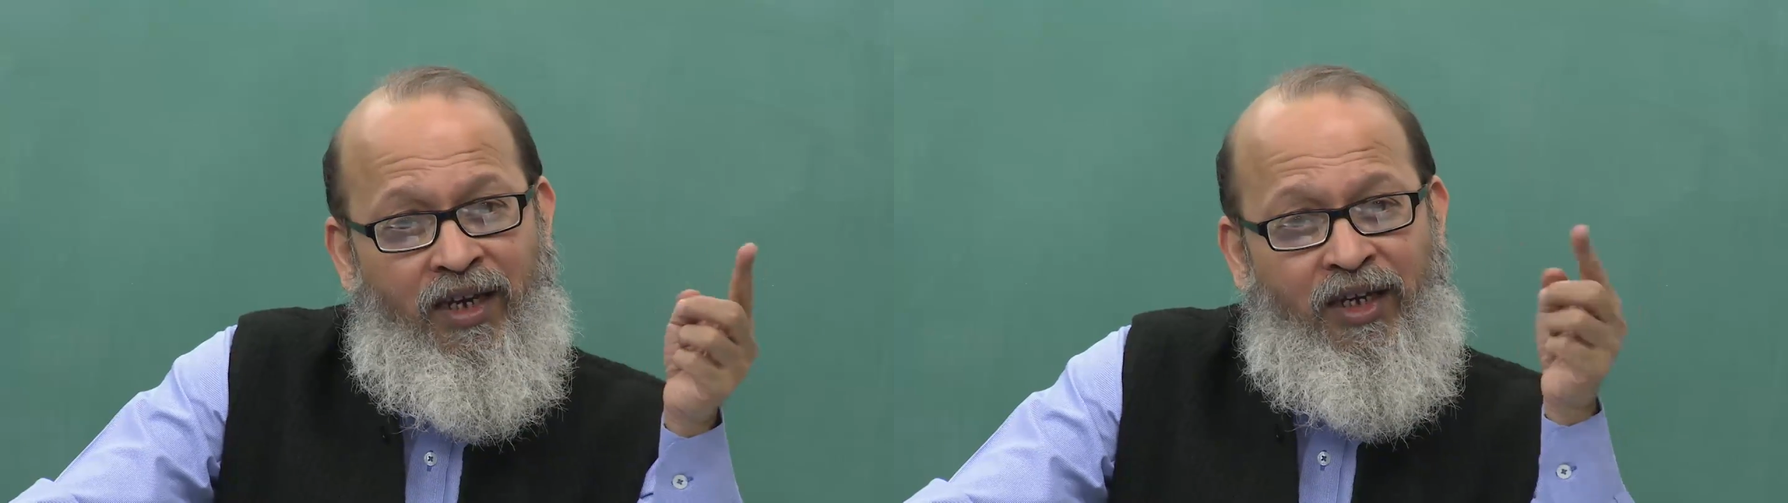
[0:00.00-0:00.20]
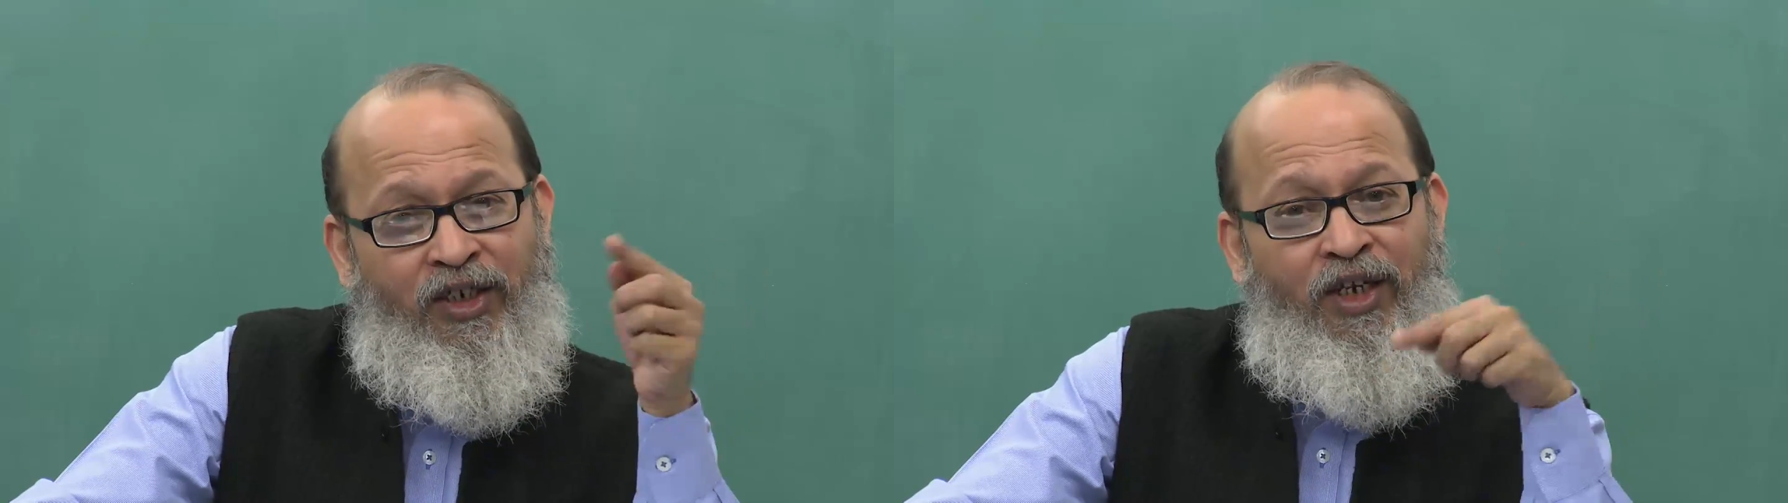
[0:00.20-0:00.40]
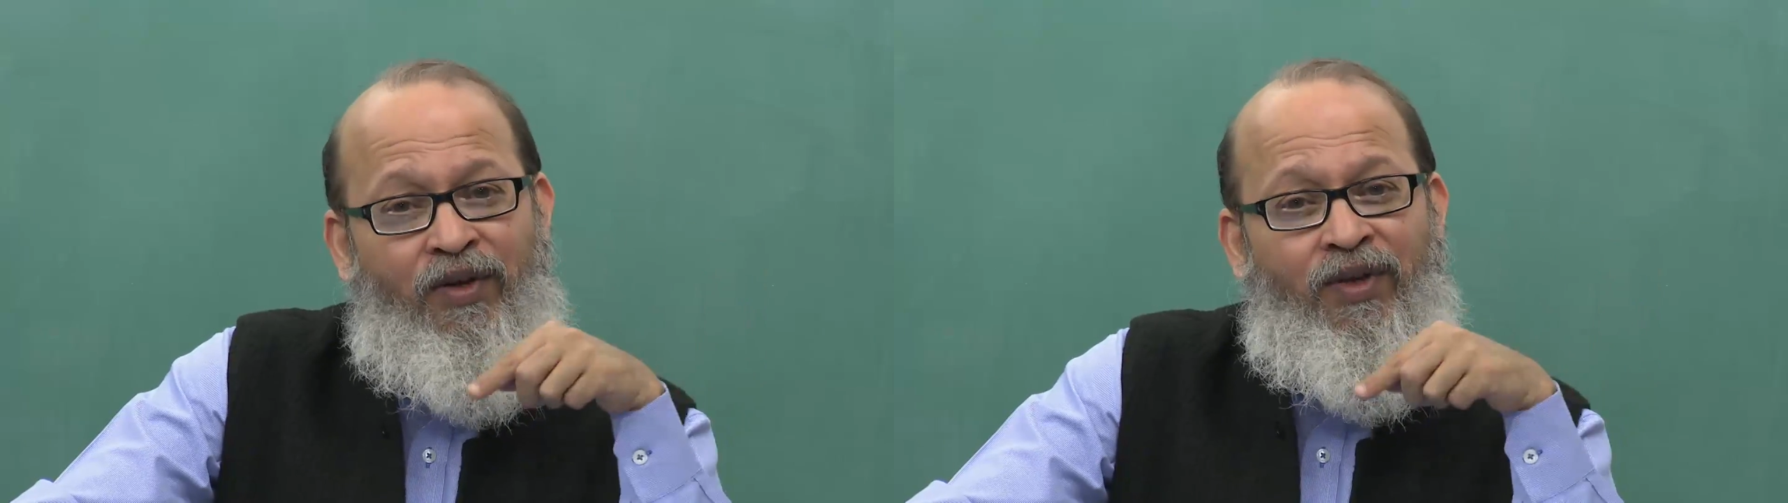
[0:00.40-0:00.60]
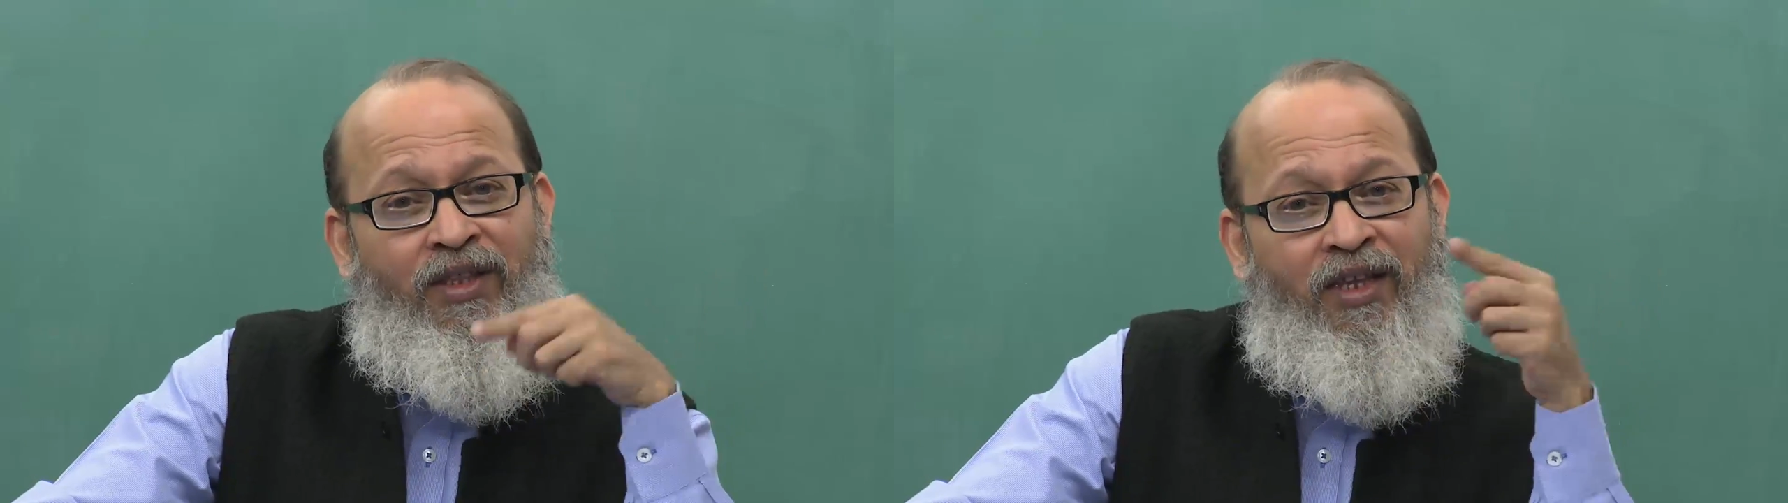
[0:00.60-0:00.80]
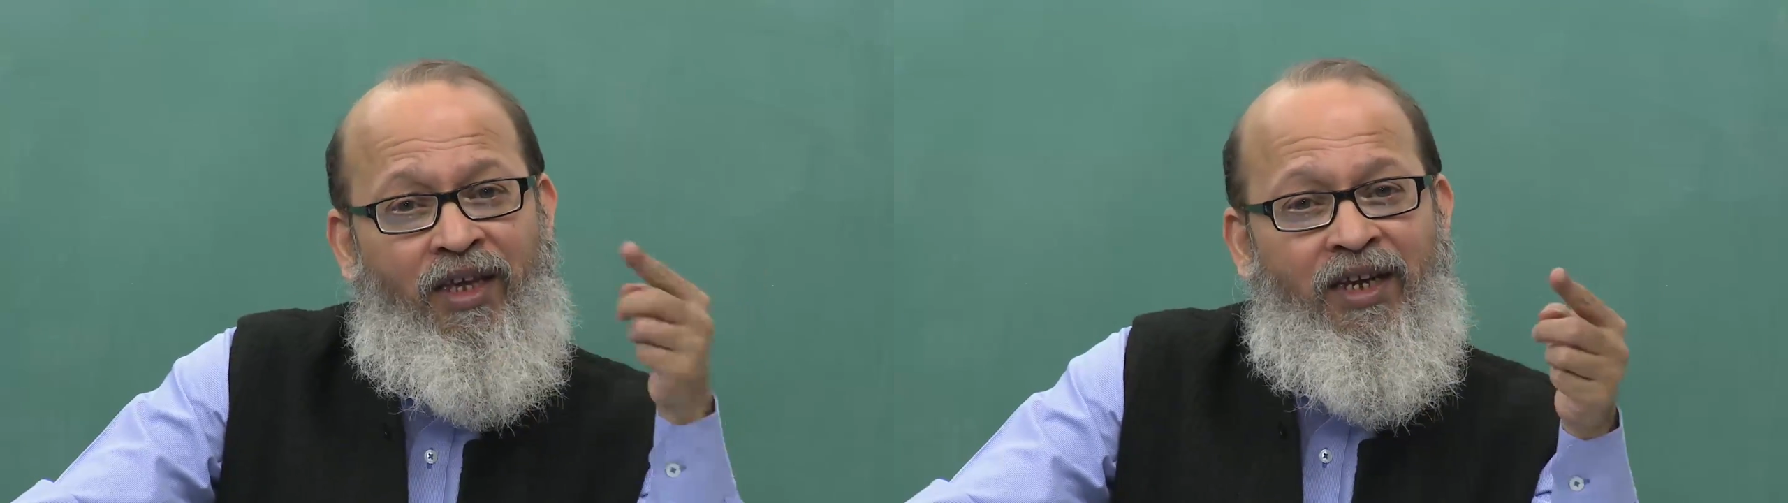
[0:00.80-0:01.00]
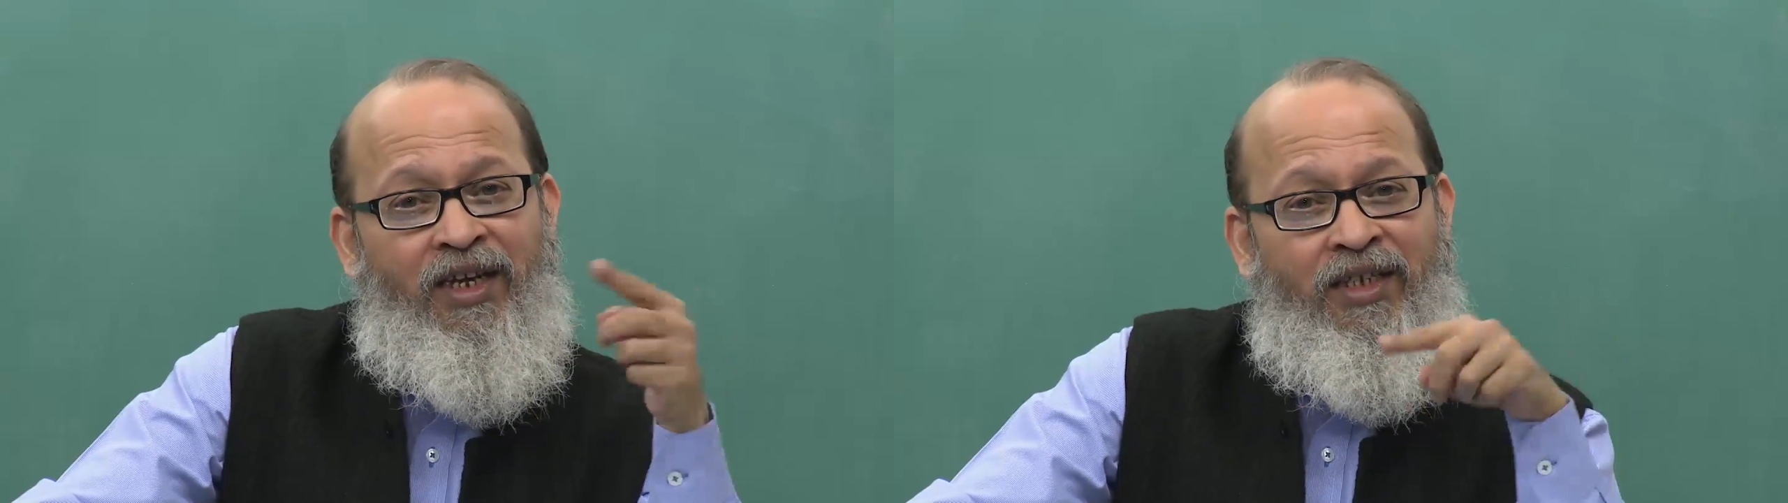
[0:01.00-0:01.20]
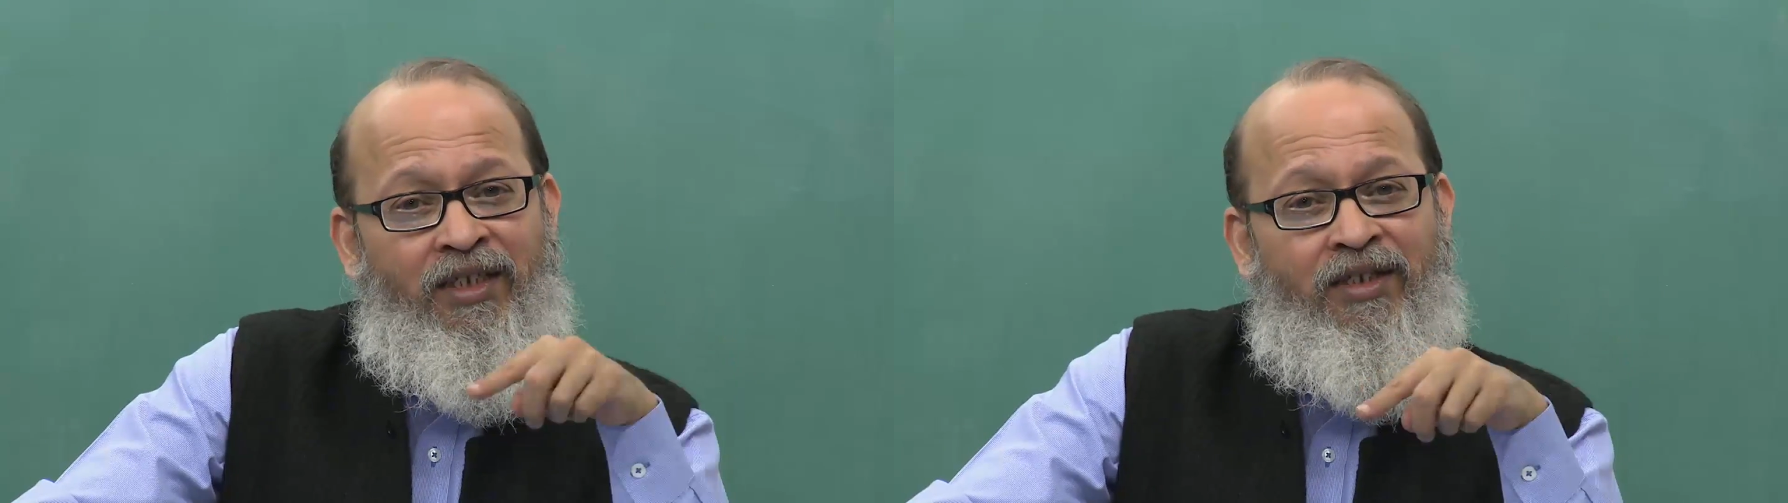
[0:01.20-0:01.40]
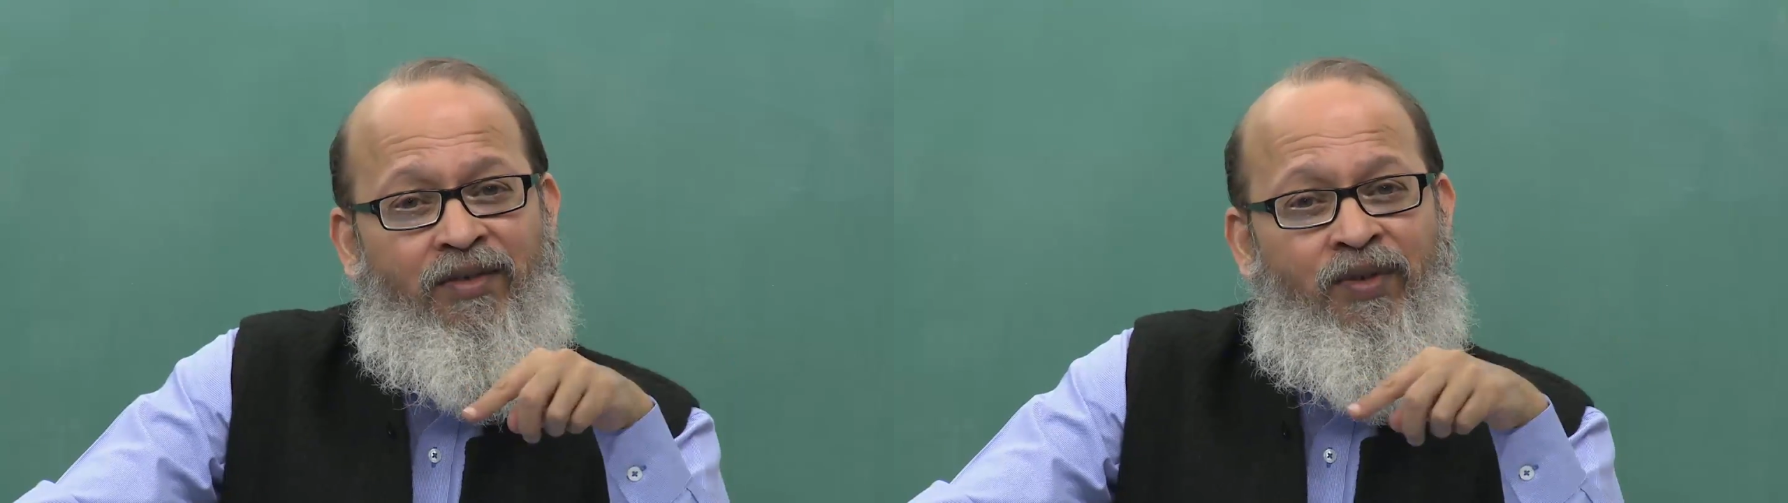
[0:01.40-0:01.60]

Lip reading: connection with the areas